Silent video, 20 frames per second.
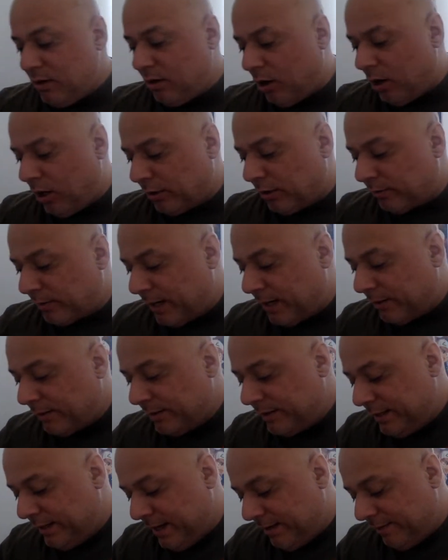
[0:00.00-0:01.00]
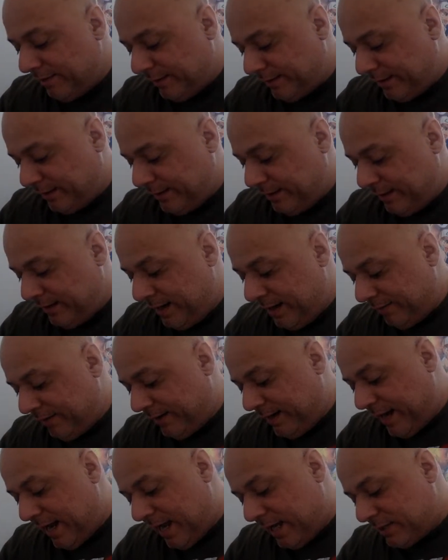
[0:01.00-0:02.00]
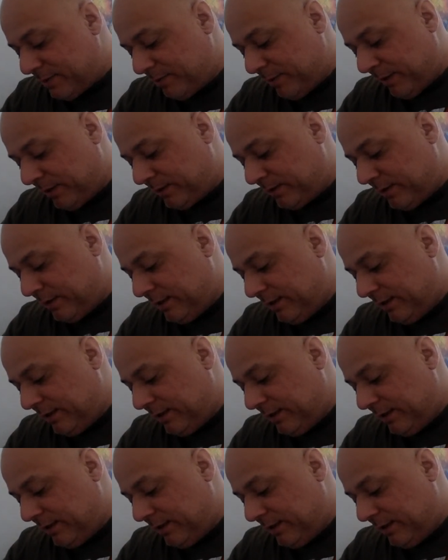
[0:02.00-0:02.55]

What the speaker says: all around in everything, in every aspect.